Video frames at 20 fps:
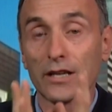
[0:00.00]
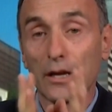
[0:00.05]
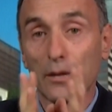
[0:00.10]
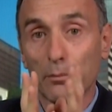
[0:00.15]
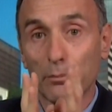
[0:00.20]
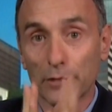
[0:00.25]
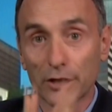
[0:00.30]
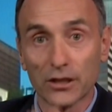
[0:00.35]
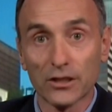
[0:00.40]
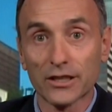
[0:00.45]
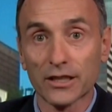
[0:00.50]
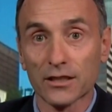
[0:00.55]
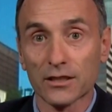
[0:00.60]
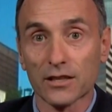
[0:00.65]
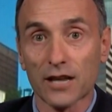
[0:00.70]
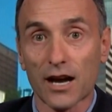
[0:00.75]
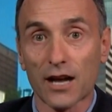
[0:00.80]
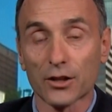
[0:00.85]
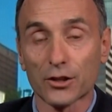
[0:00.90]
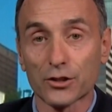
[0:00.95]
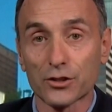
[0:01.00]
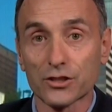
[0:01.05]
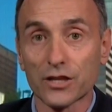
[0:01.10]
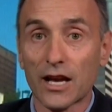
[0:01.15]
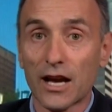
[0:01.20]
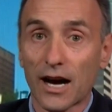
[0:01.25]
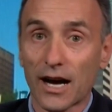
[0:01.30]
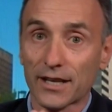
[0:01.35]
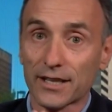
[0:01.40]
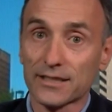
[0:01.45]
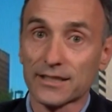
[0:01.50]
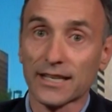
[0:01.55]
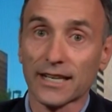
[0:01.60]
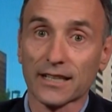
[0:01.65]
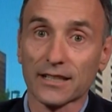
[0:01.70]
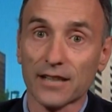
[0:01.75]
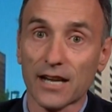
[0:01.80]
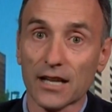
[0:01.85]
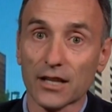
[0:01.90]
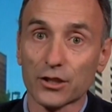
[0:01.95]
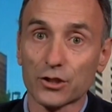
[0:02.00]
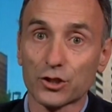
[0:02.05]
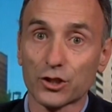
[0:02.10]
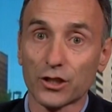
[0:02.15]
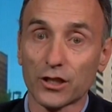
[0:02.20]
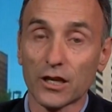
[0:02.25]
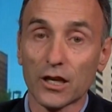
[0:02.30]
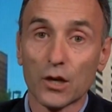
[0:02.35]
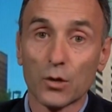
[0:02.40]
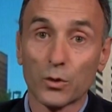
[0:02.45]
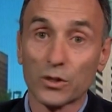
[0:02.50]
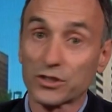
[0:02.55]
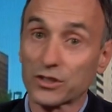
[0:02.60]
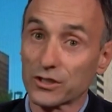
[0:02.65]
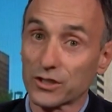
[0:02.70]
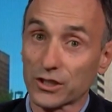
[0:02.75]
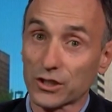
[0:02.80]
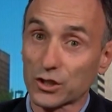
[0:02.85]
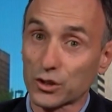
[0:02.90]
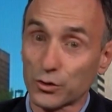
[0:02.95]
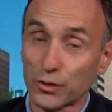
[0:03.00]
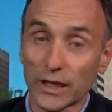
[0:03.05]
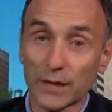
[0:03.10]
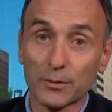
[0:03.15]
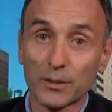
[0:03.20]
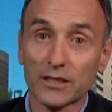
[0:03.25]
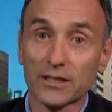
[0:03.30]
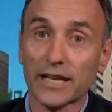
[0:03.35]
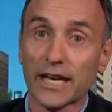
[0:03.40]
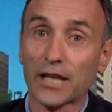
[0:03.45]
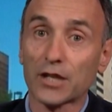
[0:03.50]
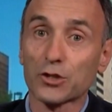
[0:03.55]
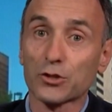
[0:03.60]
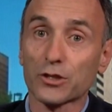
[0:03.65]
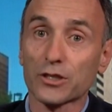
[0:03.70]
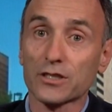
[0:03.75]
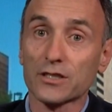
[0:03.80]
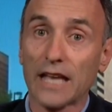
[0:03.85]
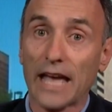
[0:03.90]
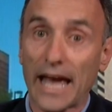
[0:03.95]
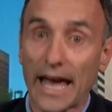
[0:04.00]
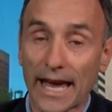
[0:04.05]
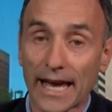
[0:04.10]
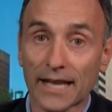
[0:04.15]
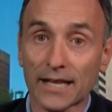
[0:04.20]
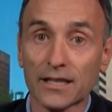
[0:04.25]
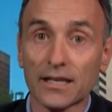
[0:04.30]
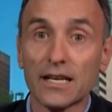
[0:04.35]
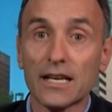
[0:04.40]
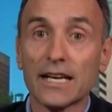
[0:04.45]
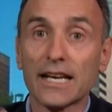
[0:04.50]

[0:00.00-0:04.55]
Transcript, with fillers: million on a technology which is extremely dangerous and